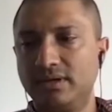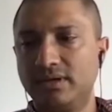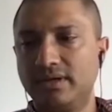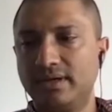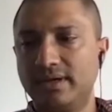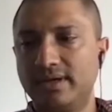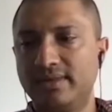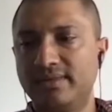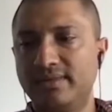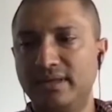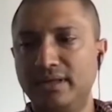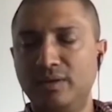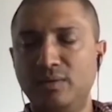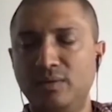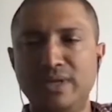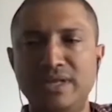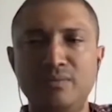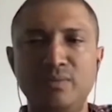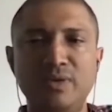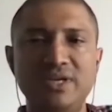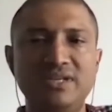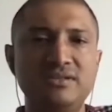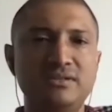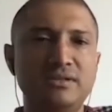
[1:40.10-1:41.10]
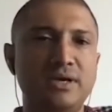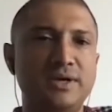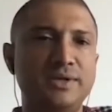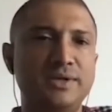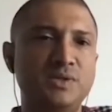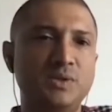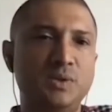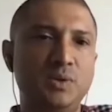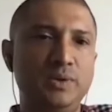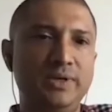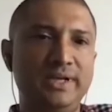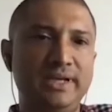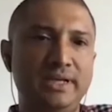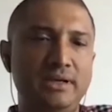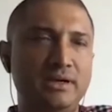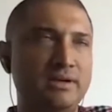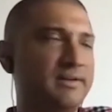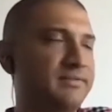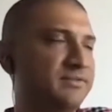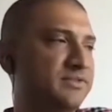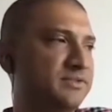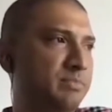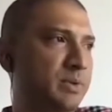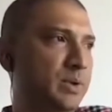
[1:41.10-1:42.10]
I think when we start talking,
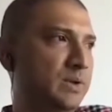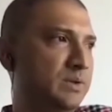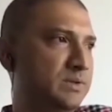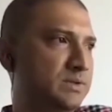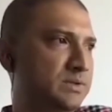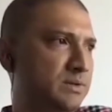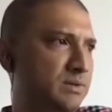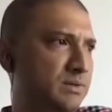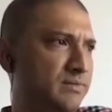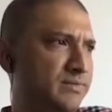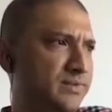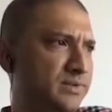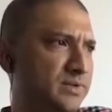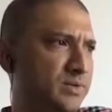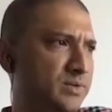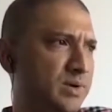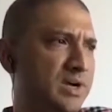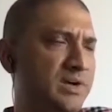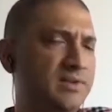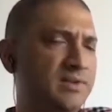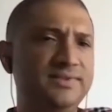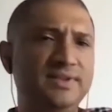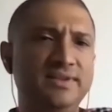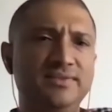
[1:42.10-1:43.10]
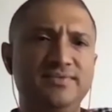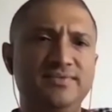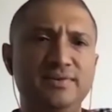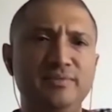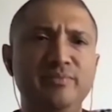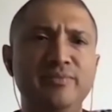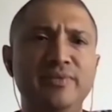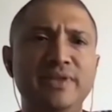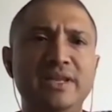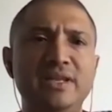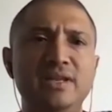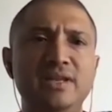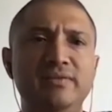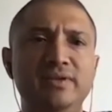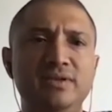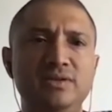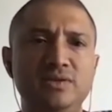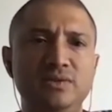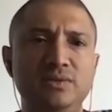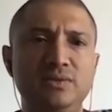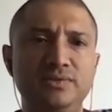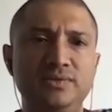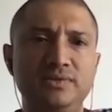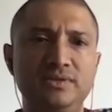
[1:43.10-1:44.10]
and I've spoken to over 12 different
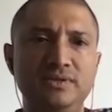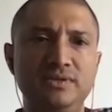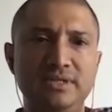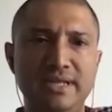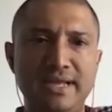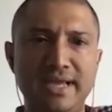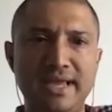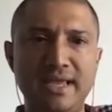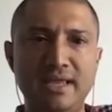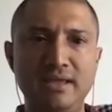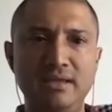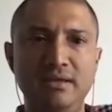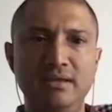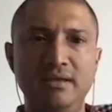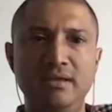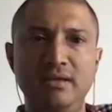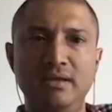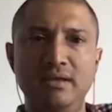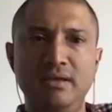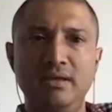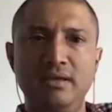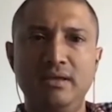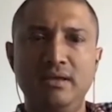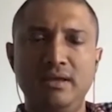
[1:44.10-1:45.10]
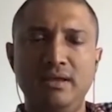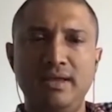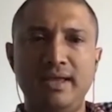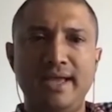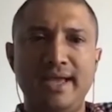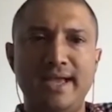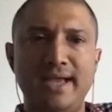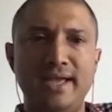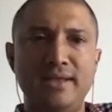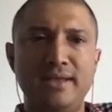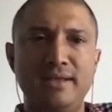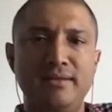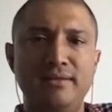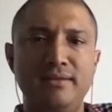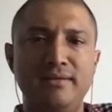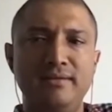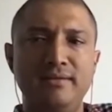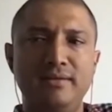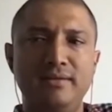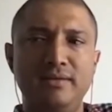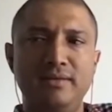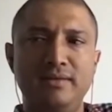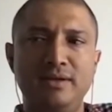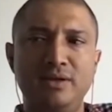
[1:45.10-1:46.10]
individuals today, and
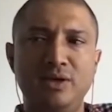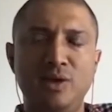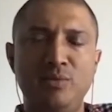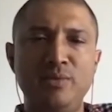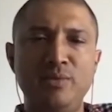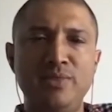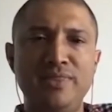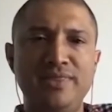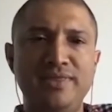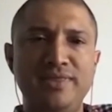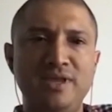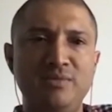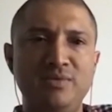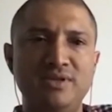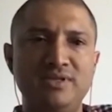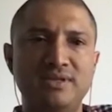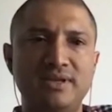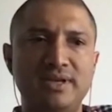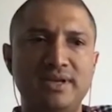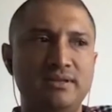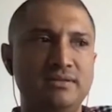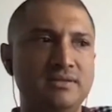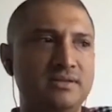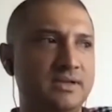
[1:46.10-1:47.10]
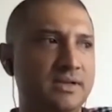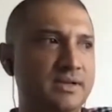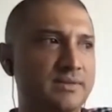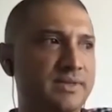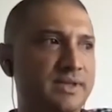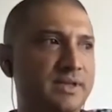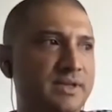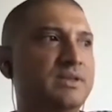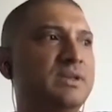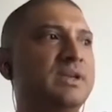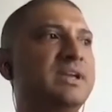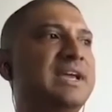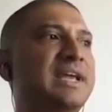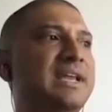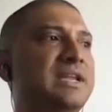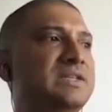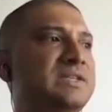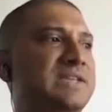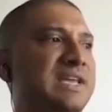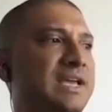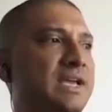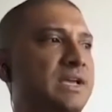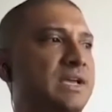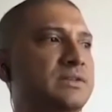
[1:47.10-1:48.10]
the common theme is that you're getting
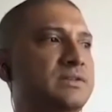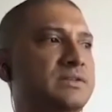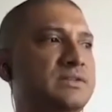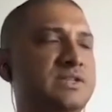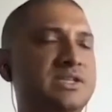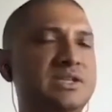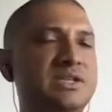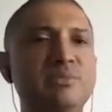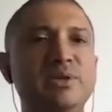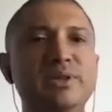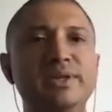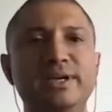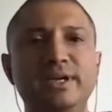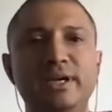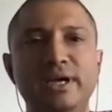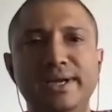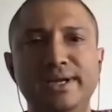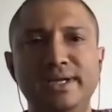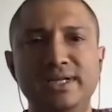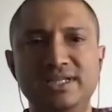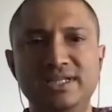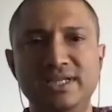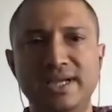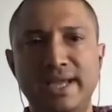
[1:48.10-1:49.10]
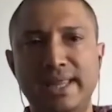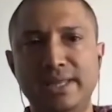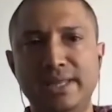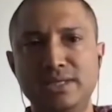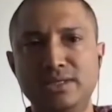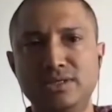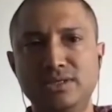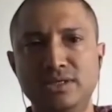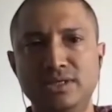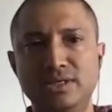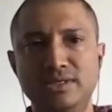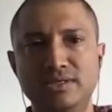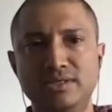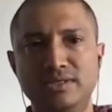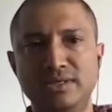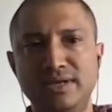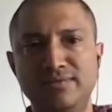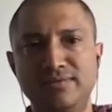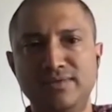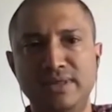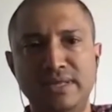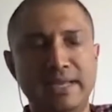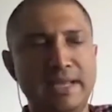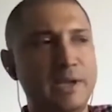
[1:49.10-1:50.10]
to hear similar kind of challenges and
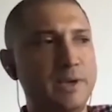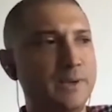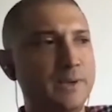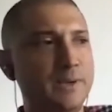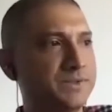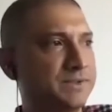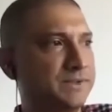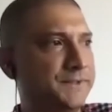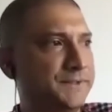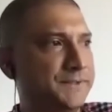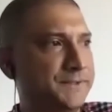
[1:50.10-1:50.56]
everything else.